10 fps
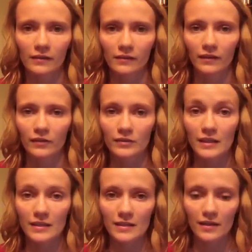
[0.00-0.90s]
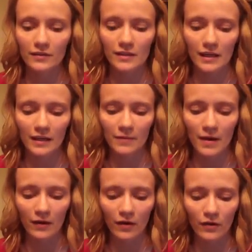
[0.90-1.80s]
little details in
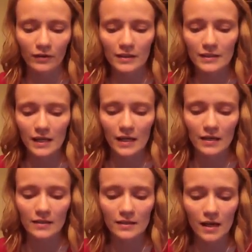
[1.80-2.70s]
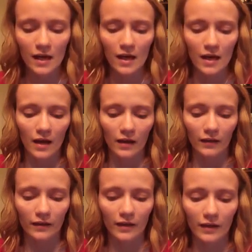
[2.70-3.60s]
about all these kids,
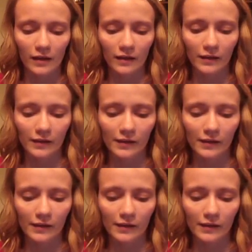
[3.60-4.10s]
the